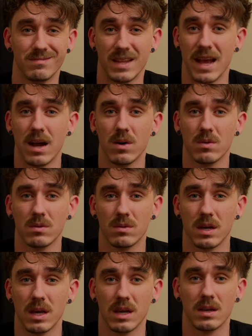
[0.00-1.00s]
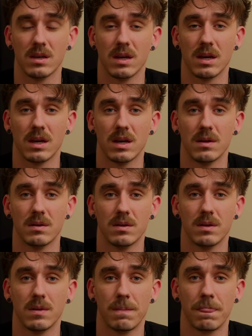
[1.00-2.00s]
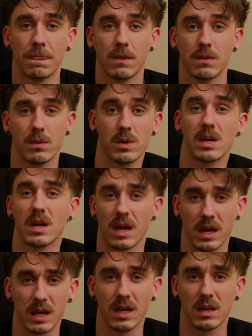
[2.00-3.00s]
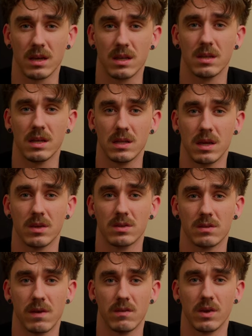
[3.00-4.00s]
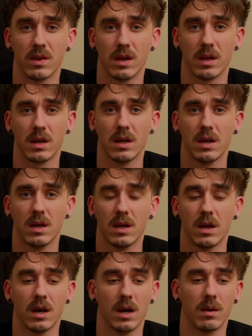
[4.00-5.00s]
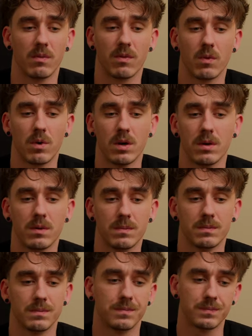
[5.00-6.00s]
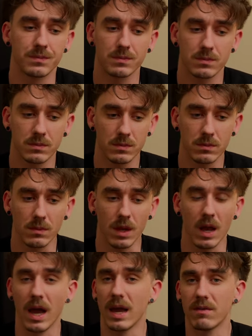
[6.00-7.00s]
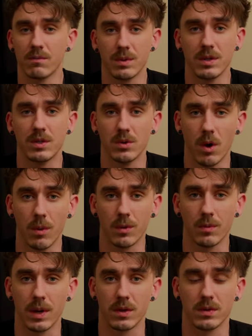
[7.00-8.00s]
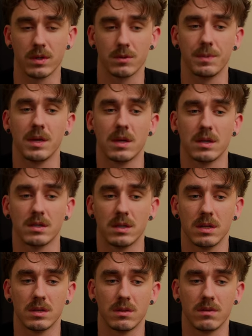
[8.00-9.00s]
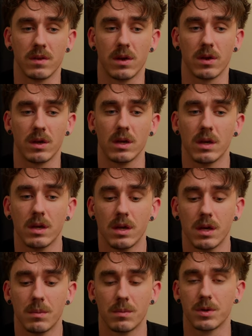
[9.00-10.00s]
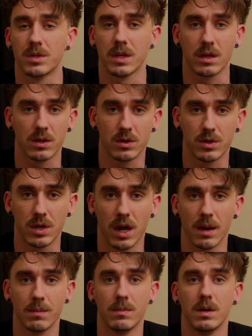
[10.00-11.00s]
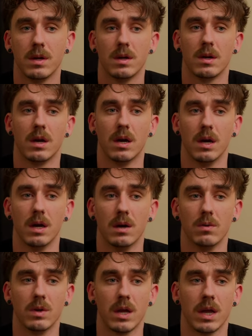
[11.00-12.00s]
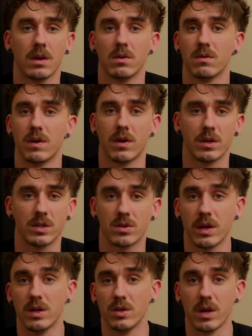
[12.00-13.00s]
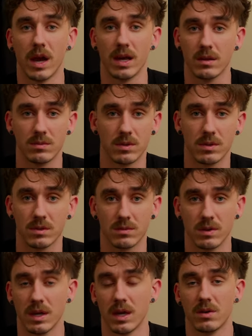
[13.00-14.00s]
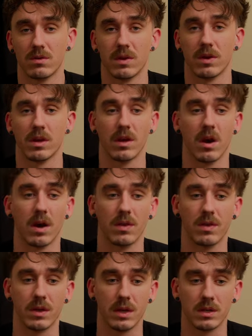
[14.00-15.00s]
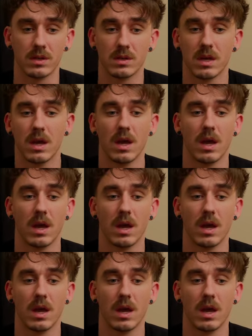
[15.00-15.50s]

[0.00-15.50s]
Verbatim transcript: now, and uh, then we can kind of get into the details of everything. Um, for one, I haven't been too open about this because it is a very particular job. Uh, we handle very strange items. We handle very odd things.